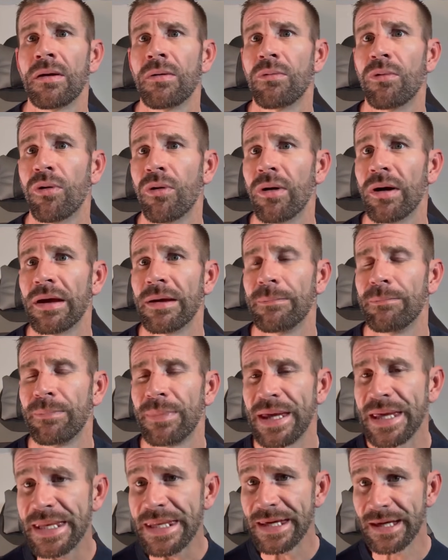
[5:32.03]
Well,
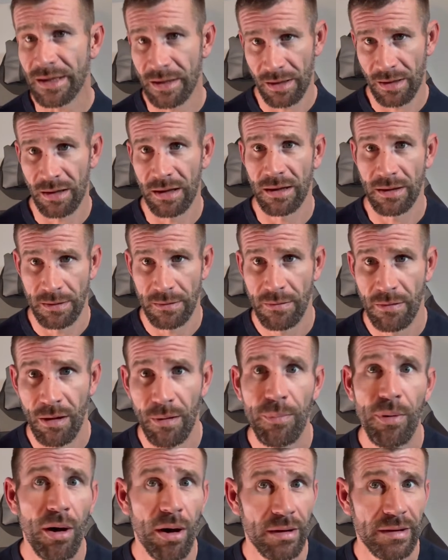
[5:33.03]
immediately
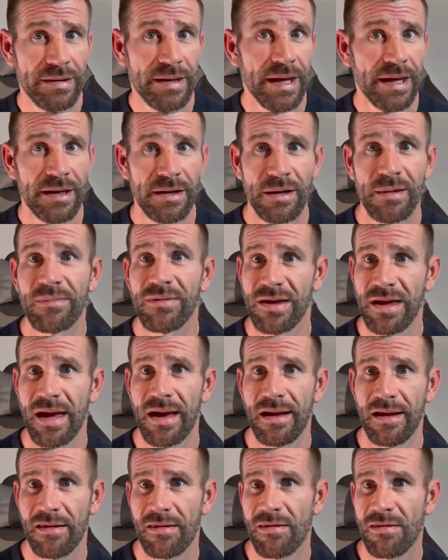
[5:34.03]
upon taking up the
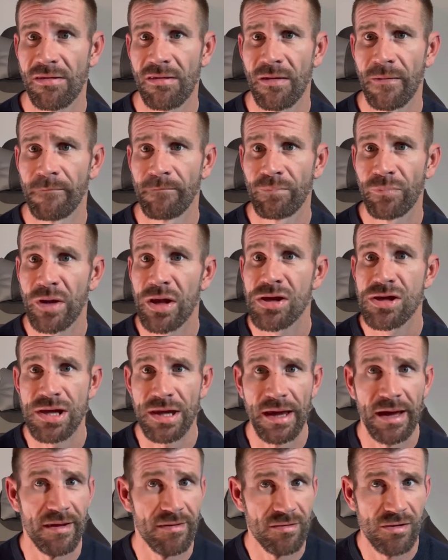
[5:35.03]
case,
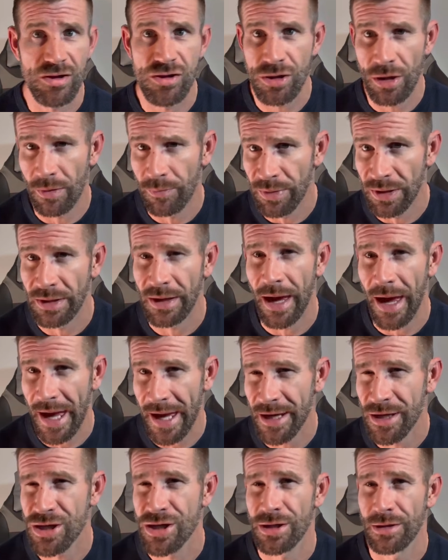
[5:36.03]
she has to jump into
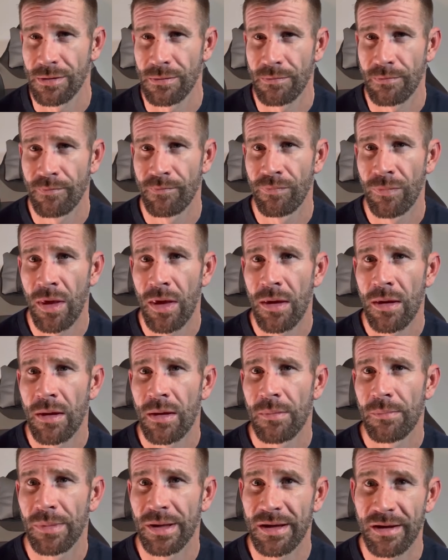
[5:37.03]
action
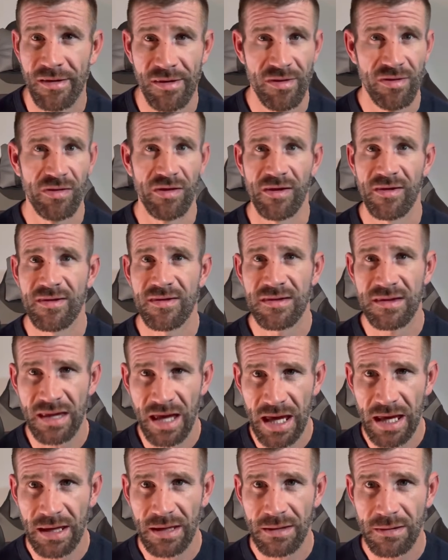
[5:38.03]
because the
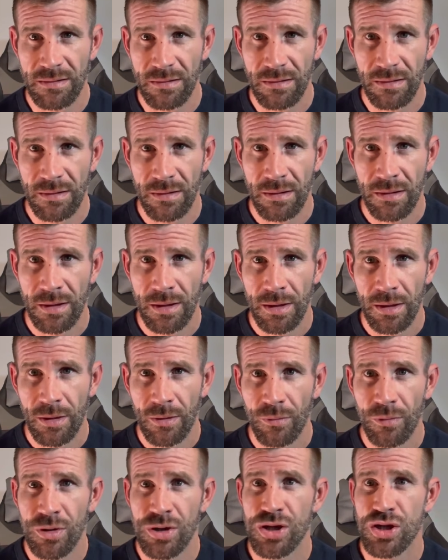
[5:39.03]
state
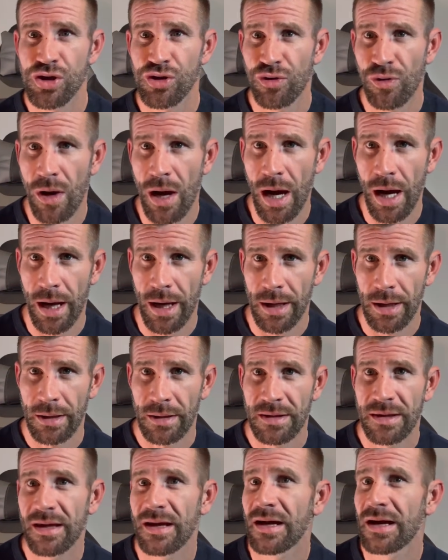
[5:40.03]
was trying
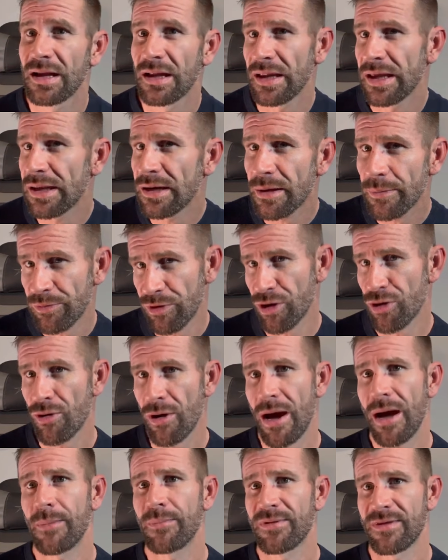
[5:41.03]
to clean up the
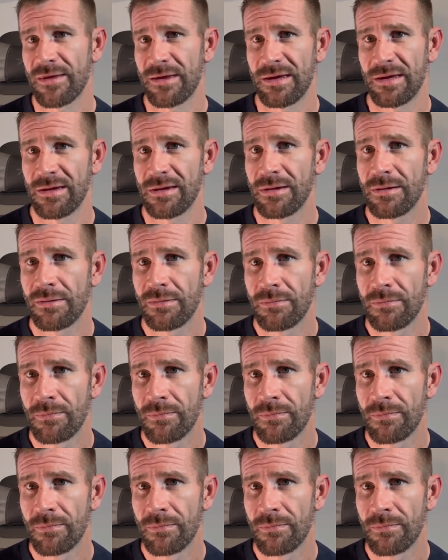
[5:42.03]
crime scene